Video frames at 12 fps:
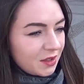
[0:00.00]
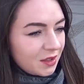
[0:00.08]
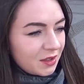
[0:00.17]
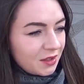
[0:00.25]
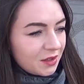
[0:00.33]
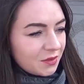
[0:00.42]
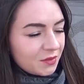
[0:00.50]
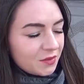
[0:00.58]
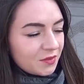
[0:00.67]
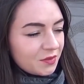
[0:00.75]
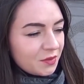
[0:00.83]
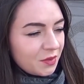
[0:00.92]
how
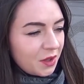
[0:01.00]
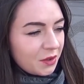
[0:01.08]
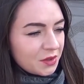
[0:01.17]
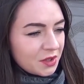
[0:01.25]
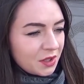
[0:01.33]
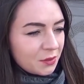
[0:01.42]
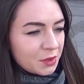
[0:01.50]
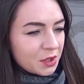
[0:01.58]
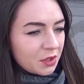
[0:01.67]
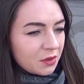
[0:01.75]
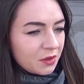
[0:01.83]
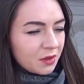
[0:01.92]
was it,
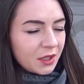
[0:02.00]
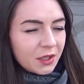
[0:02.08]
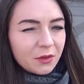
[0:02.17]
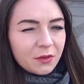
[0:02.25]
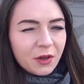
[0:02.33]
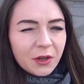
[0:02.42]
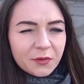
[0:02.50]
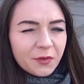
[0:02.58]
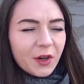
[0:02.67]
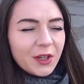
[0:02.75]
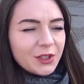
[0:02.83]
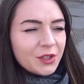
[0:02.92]
like creme
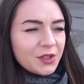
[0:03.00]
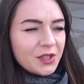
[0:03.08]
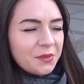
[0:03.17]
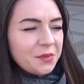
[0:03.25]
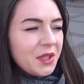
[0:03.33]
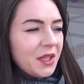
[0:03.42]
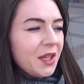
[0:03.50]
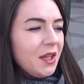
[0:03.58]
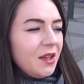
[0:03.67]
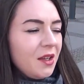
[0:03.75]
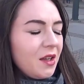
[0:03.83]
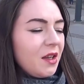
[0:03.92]
fraiche or something.
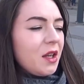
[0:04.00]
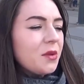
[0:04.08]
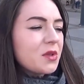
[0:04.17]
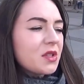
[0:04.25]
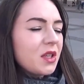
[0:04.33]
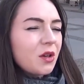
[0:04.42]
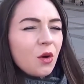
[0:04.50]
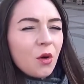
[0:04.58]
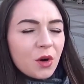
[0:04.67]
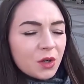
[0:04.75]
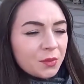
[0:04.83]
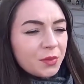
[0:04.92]
And it was like
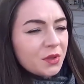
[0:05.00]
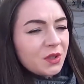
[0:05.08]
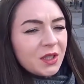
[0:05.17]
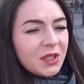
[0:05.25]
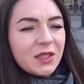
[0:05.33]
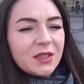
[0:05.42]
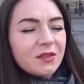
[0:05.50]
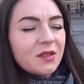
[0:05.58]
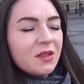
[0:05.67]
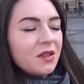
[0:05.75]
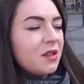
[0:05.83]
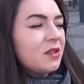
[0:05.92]
horrible, like
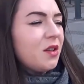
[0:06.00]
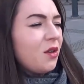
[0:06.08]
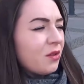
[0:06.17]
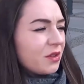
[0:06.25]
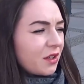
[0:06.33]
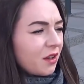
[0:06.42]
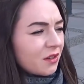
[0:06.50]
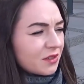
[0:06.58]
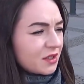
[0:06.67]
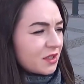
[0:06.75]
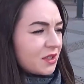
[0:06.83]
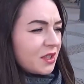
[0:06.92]
all the
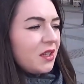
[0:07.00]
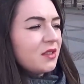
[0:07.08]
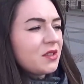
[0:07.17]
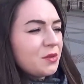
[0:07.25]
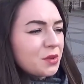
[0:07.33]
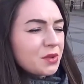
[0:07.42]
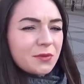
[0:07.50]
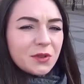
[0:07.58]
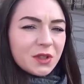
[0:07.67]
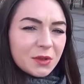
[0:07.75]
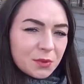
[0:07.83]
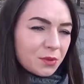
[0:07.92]
consistency, it was
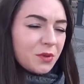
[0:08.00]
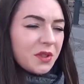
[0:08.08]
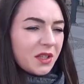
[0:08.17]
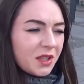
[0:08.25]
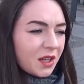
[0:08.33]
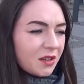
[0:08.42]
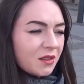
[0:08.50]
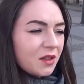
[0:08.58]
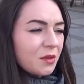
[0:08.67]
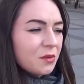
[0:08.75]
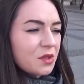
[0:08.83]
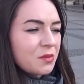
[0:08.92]
really poorly done,
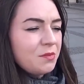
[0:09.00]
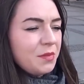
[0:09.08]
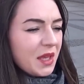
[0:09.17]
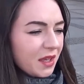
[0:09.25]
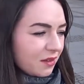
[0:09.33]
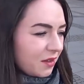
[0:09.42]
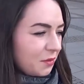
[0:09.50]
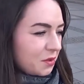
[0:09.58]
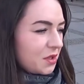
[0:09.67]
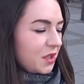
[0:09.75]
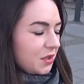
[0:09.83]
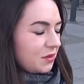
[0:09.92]
it was baked, it
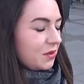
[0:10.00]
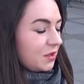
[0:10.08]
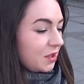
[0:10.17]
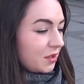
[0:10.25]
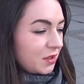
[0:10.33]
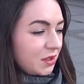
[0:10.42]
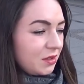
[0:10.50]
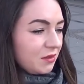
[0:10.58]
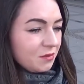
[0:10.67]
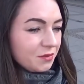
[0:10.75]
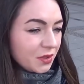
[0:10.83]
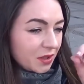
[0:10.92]
was like nearly,
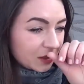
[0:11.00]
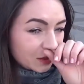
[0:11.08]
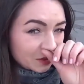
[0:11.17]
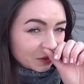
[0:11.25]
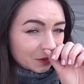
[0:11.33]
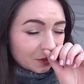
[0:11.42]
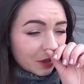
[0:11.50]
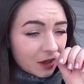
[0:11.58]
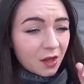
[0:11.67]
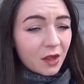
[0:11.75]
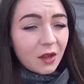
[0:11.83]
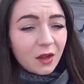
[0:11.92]
like, you
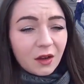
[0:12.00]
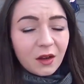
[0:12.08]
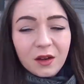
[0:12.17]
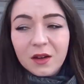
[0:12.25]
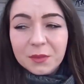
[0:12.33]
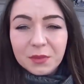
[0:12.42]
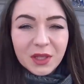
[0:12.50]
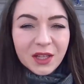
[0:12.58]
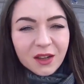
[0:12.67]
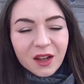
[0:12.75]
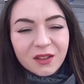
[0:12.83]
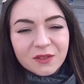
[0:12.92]
know,
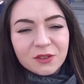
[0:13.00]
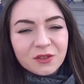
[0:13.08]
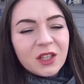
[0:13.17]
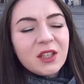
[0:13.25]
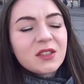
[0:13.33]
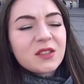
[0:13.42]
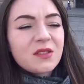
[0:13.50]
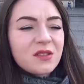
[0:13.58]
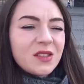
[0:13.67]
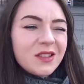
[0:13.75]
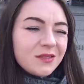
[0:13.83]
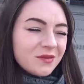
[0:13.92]
black underneath.
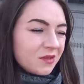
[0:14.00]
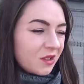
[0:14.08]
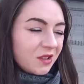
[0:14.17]
It's like